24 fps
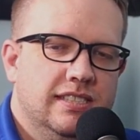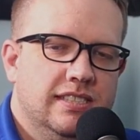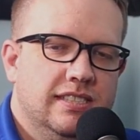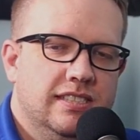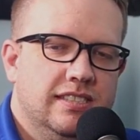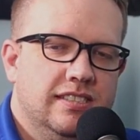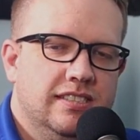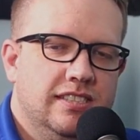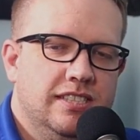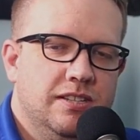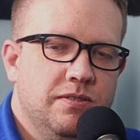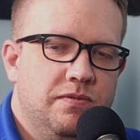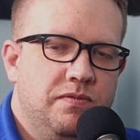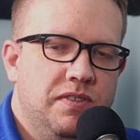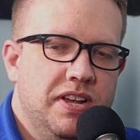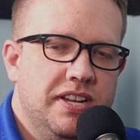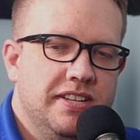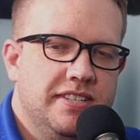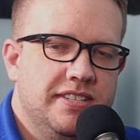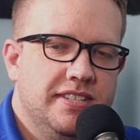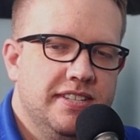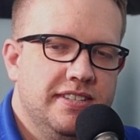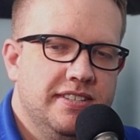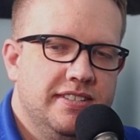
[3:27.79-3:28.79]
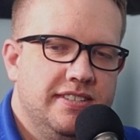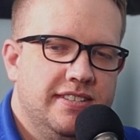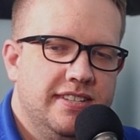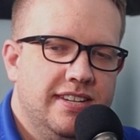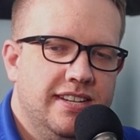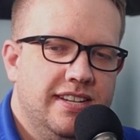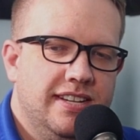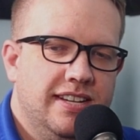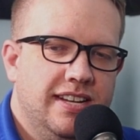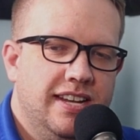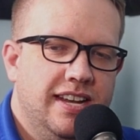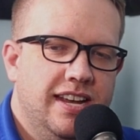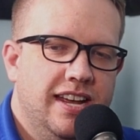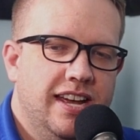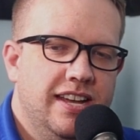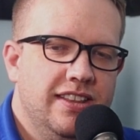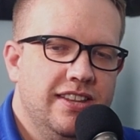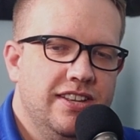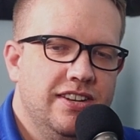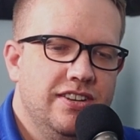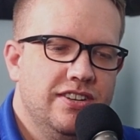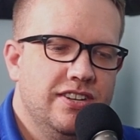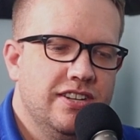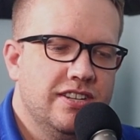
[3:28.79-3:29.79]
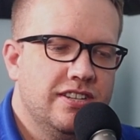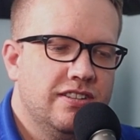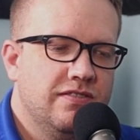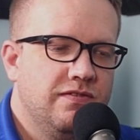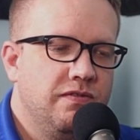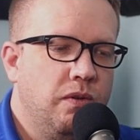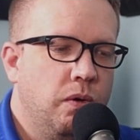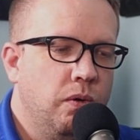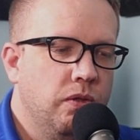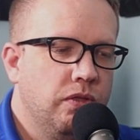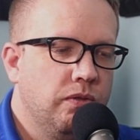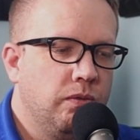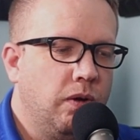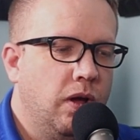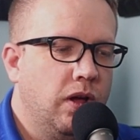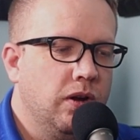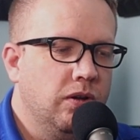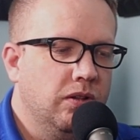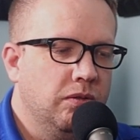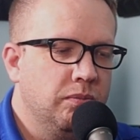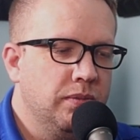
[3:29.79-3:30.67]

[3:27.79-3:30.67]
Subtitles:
defenses and then just full throttle,